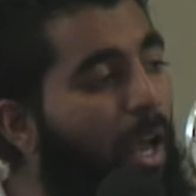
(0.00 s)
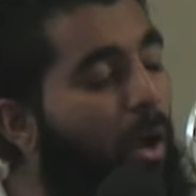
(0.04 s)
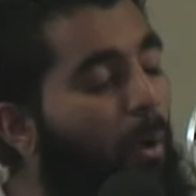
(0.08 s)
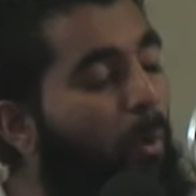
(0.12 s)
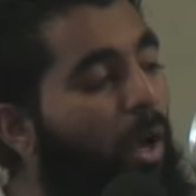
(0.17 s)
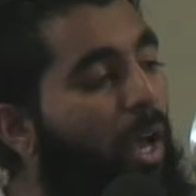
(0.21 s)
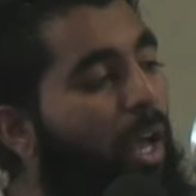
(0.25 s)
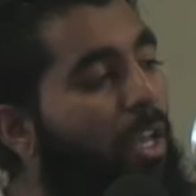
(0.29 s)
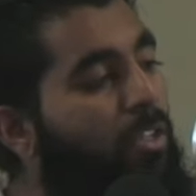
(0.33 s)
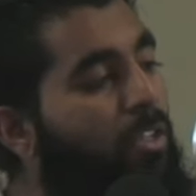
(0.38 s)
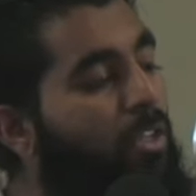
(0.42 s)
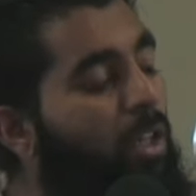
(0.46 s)
We
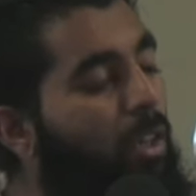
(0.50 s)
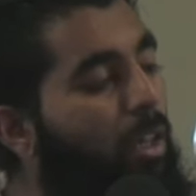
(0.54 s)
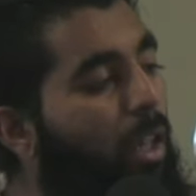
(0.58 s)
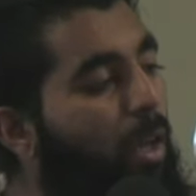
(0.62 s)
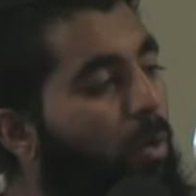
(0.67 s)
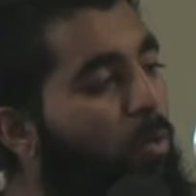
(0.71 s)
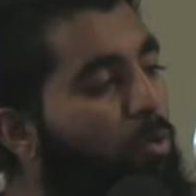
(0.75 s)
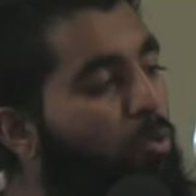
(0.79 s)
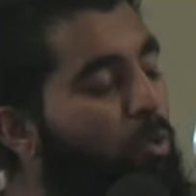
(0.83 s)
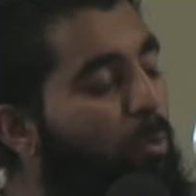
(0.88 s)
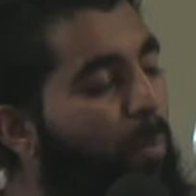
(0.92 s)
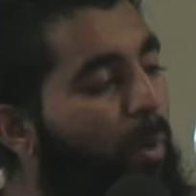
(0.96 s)
ask
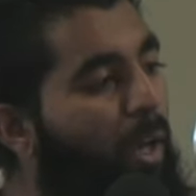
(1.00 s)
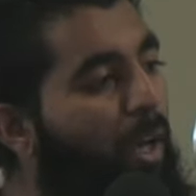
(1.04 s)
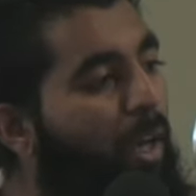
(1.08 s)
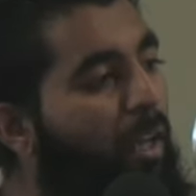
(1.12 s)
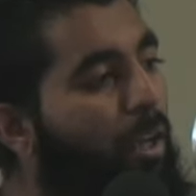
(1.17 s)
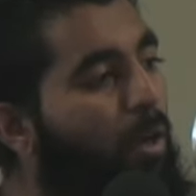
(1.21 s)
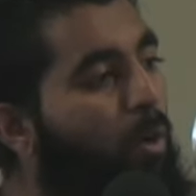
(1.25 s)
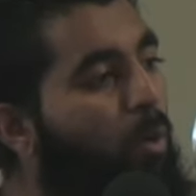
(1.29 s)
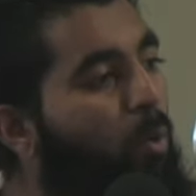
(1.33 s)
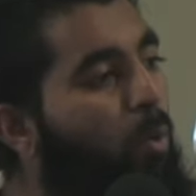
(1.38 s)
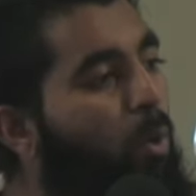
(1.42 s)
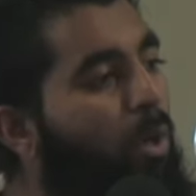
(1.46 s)
Allah
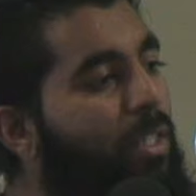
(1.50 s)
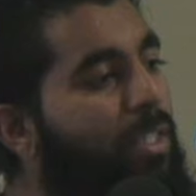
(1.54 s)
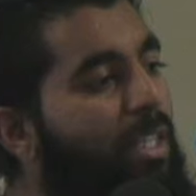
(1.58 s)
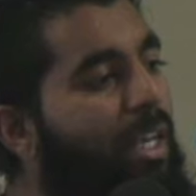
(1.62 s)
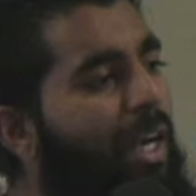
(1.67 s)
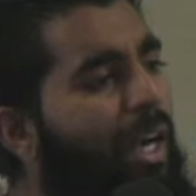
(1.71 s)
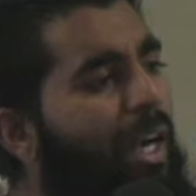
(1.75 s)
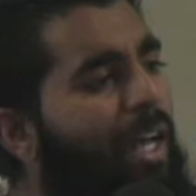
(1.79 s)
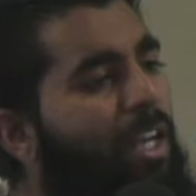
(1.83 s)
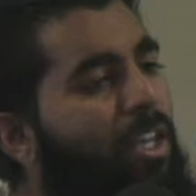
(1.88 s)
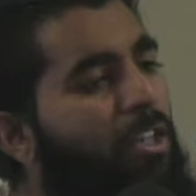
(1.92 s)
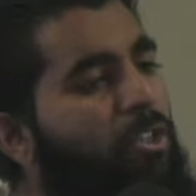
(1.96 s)
subhanahu wa
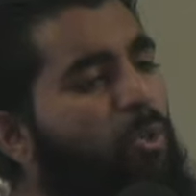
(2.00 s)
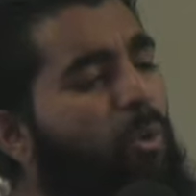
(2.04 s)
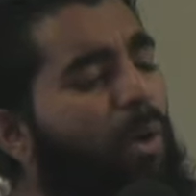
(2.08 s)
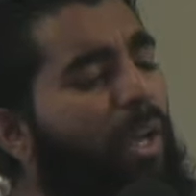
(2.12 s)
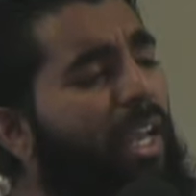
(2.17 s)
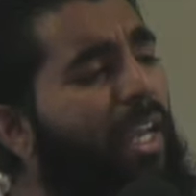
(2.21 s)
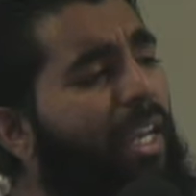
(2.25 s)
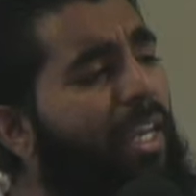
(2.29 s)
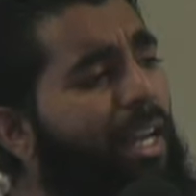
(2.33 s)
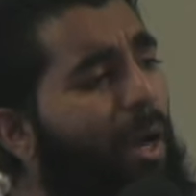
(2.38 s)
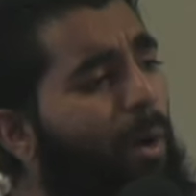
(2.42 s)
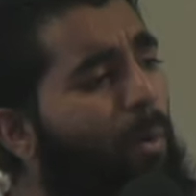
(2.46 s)
ta'ala to
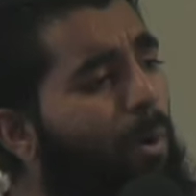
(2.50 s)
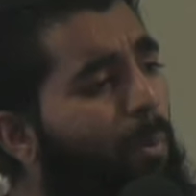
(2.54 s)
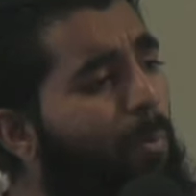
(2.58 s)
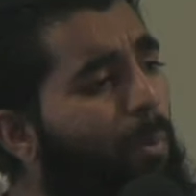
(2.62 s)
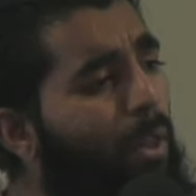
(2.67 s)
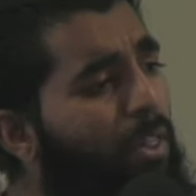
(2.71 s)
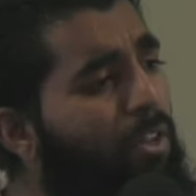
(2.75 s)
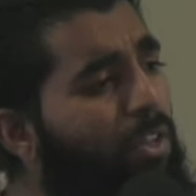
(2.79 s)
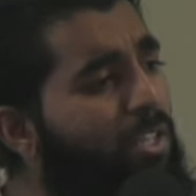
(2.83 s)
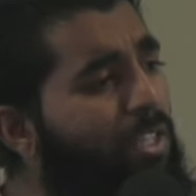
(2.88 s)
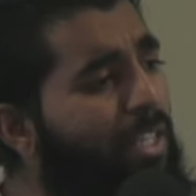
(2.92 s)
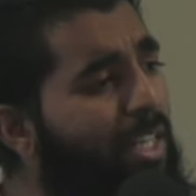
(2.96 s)
aid our
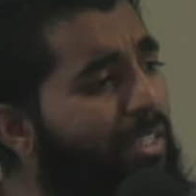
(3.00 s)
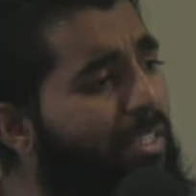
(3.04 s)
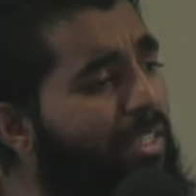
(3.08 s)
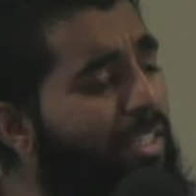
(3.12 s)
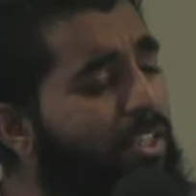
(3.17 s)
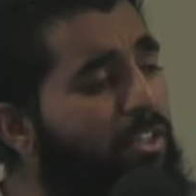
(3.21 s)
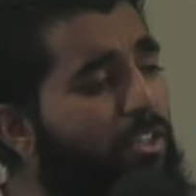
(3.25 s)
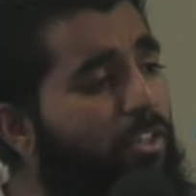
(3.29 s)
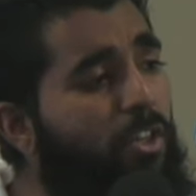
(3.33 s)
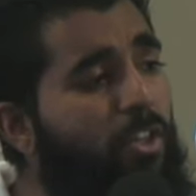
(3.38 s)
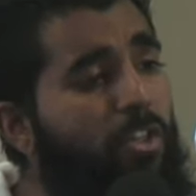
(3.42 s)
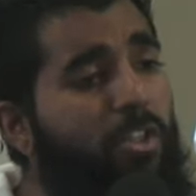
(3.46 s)
brothers and
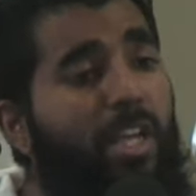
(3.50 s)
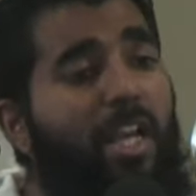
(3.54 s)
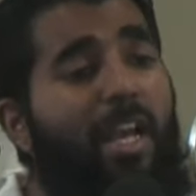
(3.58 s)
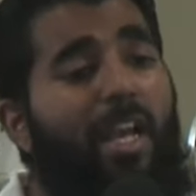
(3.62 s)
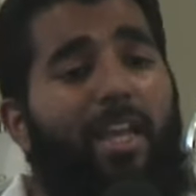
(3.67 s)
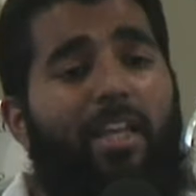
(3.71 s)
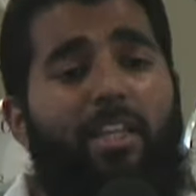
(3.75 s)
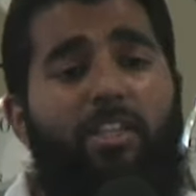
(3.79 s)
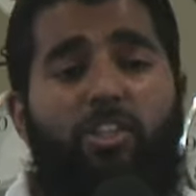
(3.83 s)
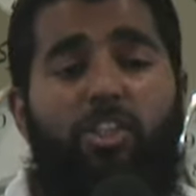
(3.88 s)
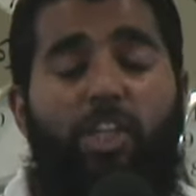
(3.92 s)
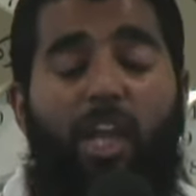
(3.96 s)
sisters
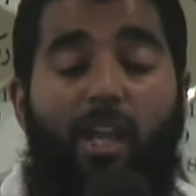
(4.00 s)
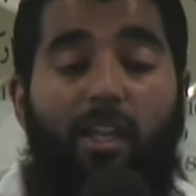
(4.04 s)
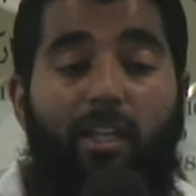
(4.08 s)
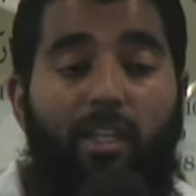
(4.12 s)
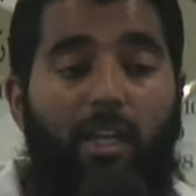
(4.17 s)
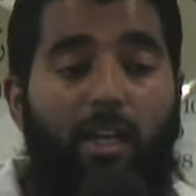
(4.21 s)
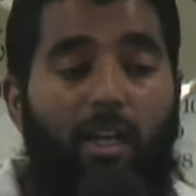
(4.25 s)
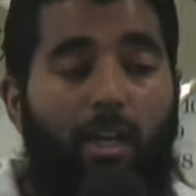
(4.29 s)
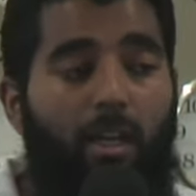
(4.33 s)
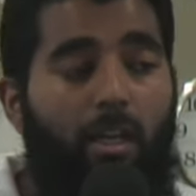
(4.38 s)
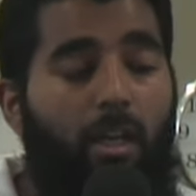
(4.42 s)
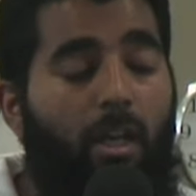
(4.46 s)
in
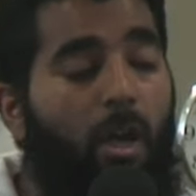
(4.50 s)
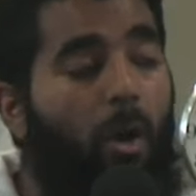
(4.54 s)
China.